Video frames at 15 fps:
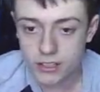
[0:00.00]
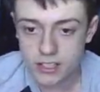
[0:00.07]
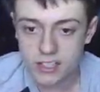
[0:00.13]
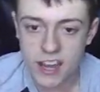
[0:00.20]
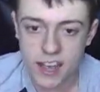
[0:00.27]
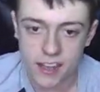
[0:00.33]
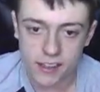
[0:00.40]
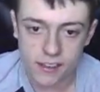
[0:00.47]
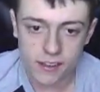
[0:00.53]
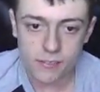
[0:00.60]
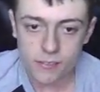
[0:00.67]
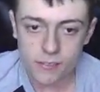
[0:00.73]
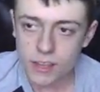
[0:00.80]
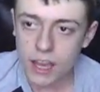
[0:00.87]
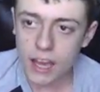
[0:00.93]
yeah.
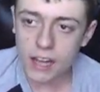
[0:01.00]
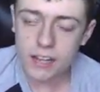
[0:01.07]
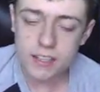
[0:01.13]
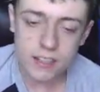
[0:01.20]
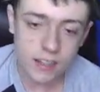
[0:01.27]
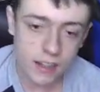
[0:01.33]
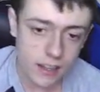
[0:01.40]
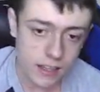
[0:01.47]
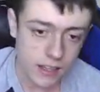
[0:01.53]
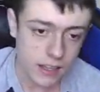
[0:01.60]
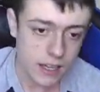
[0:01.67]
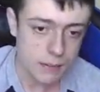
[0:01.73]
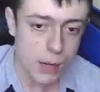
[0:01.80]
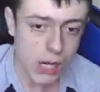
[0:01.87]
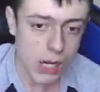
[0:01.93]
And
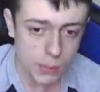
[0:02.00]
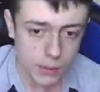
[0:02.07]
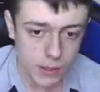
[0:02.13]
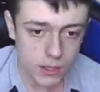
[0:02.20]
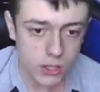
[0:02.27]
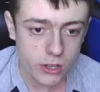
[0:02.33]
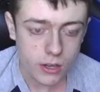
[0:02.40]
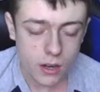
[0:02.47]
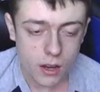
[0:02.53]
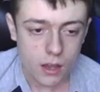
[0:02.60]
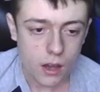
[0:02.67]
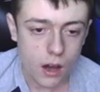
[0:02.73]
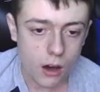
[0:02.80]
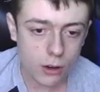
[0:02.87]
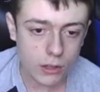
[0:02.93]
in my opinion,
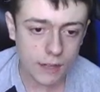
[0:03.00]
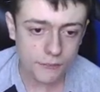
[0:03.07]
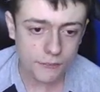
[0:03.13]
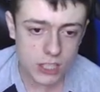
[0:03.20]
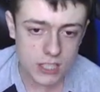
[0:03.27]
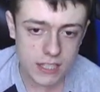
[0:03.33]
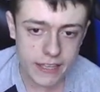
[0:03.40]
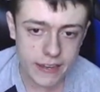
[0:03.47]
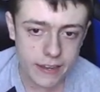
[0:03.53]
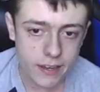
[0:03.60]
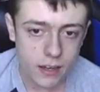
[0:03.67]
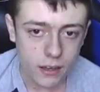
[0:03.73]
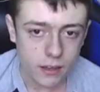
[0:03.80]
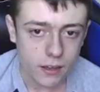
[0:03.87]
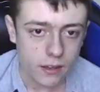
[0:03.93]
I'd love to see
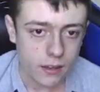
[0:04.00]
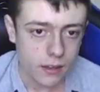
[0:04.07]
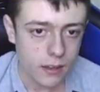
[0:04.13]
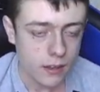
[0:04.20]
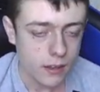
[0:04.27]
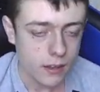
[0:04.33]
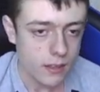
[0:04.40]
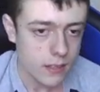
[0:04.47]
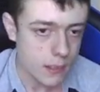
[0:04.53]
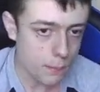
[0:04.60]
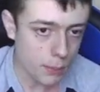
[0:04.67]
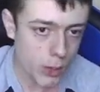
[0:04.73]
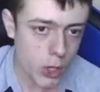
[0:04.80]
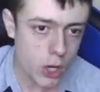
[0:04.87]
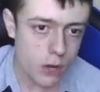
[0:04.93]

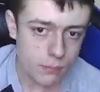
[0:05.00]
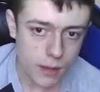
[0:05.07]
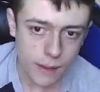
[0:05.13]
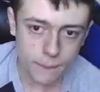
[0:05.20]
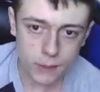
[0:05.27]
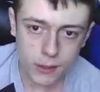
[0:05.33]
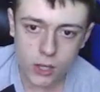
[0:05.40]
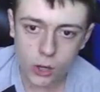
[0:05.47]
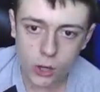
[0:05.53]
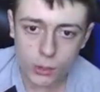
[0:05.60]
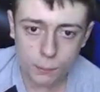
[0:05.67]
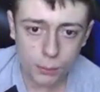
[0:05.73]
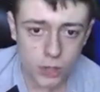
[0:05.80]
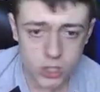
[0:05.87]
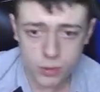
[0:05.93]
blue, purple and gold,
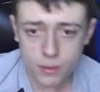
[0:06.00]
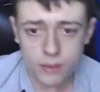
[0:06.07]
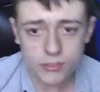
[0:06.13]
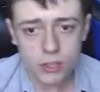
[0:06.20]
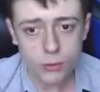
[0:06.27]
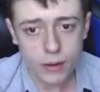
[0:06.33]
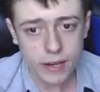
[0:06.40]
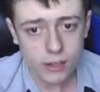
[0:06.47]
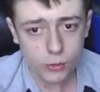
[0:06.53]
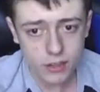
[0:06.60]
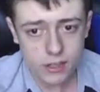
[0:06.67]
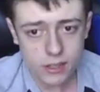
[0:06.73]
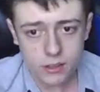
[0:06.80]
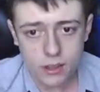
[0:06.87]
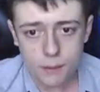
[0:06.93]
and possibly even grey and
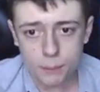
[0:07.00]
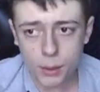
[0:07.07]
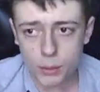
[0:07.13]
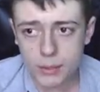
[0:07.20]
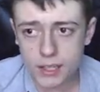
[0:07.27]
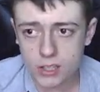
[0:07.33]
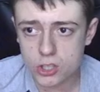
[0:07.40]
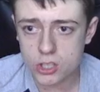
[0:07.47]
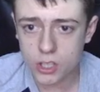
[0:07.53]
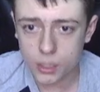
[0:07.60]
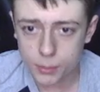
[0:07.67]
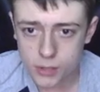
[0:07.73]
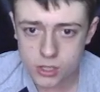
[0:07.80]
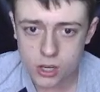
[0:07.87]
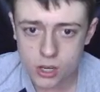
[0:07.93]
green bolt action
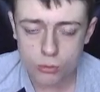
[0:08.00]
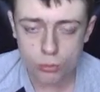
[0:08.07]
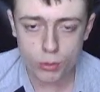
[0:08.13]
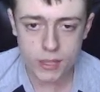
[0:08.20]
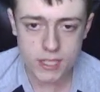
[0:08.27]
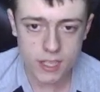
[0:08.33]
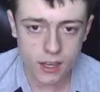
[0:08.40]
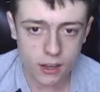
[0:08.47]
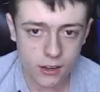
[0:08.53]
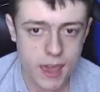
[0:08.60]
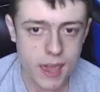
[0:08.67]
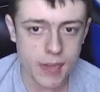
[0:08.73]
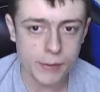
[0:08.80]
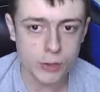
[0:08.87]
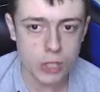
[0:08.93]
snipers return
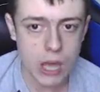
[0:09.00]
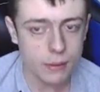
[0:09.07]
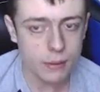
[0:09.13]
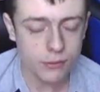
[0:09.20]
to chapter